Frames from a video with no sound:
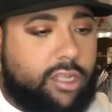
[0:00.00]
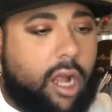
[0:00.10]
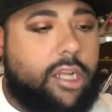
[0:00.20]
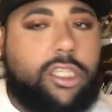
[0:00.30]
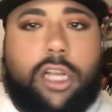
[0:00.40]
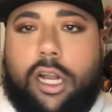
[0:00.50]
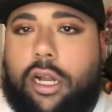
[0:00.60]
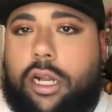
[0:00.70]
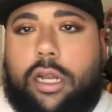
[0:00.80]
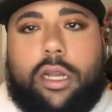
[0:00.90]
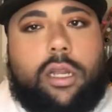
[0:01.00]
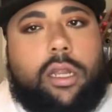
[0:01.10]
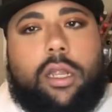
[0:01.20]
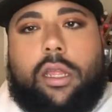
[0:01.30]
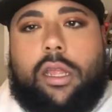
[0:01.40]
Star shirt.
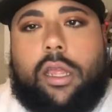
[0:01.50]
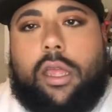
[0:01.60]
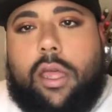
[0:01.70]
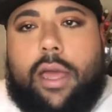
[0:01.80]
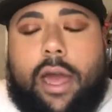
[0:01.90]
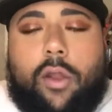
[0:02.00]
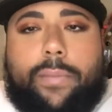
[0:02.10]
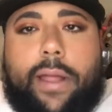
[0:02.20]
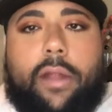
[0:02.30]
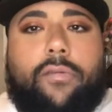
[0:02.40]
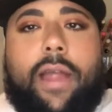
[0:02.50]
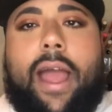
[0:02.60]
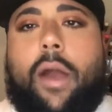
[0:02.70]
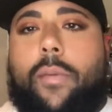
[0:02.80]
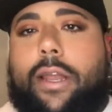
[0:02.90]
I don't play
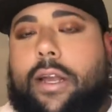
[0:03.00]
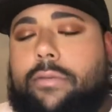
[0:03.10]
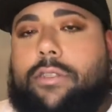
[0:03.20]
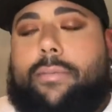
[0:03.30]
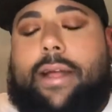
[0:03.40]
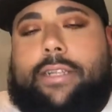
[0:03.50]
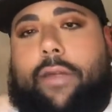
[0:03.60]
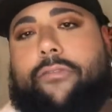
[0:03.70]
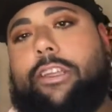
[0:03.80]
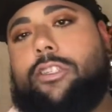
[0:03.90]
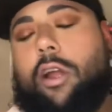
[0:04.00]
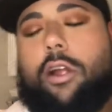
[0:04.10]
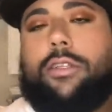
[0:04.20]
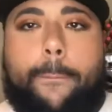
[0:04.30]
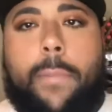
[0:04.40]
around when it comes to my Jeffree
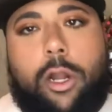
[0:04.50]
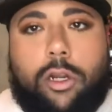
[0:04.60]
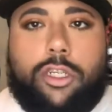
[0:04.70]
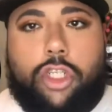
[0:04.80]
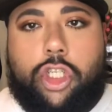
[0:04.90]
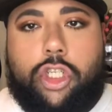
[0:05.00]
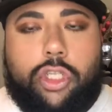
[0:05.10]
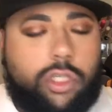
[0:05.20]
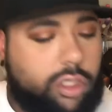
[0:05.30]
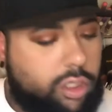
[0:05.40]
Star merch.